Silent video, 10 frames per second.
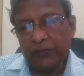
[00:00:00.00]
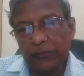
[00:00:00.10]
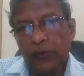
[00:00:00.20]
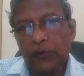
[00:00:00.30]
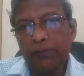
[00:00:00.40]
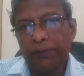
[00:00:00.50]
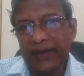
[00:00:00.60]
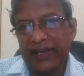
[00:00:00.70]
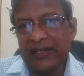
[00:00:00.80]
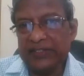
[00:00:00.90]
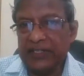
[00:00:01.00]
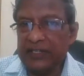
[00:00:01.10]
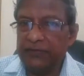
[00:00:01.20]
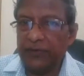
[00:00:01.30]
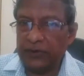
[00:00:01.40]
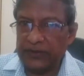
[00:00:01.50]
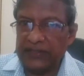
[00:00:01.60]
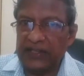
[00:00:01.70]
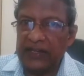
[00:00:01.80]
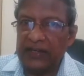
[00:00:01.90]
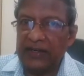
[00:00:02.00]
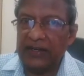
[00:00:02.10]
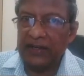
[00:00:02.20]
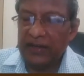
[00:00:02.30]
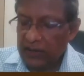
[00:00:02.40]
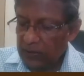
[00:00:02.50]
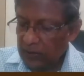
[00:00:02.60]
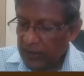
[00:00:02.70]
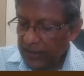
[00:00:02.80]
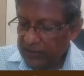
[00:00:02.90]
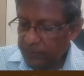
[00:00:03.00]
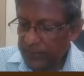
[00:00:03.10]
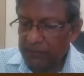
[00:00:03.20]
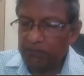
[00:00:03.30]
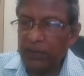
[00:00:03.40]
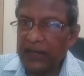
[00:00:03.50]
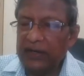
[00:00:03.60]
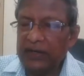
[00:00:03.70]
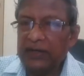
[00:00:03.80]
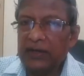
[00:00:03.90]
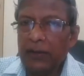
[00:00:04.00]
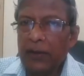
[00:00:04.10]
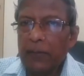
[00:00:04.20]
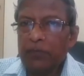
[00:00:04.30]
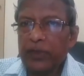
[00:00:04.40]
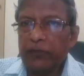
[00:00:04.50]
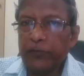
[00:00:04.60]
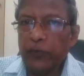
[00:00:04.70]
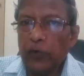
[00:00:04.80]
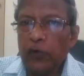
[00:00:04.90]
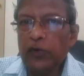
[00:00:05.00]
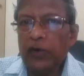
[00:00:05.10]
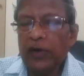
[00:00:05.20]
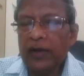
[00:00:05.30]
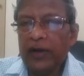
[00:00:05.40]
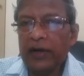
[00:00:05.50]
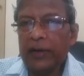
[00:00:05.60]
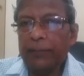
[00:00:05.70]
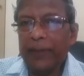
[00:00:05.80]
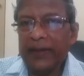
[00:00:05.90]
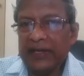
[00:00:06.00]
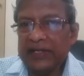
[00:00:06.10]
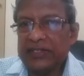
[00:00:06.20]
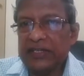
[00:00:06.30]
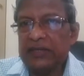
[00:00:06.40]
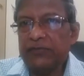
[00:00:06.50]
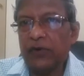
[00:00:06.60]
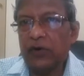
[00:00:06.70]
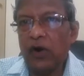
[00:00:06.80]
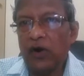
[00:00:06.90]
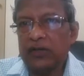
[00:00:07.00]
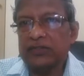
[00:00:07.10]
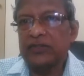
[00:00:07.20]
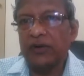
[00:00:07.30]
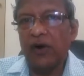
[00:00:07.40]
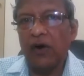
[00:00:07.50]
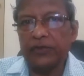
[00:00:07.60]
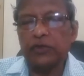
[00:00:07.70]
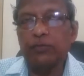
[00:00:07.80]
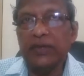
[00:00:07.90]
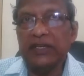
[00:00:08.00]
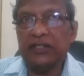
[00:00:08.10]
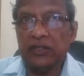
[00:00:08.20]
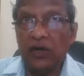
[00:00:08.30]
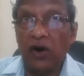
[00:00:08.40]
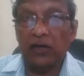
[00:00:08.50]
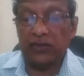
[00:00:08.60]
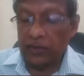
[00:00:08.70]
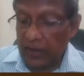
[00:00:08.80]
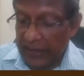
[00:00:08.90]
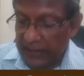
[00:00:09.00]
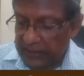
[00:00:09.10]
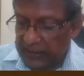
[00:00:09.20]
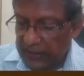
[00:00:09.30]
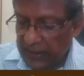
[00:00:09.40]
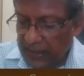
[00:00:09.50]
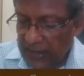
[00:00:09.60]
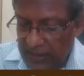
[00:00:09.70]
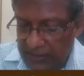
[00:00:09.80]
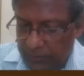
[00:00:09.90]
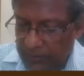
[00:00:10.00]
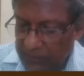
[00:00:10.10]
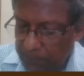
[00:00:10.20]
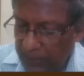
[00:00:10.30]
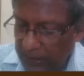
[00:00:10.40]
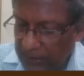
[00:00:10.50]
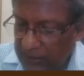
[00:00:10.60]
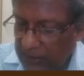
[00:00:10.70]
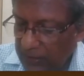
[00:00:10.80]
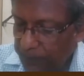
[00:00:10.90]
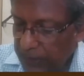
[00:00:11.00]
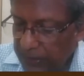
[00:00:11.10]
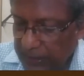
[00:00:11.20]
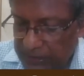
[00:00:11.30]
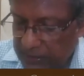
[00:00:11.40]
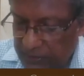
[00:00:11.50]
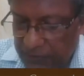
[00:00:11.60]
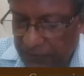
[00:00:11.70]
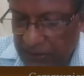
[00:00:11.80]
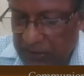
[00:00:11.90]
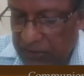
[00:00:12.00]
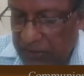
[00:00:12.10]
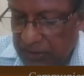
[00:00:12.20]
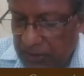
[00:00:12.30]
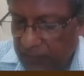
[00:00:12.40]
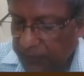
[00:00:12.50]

full penalty for sin has been paid. The full penalty for God's wrath, to meet God's wrath, has been paid. It is finished.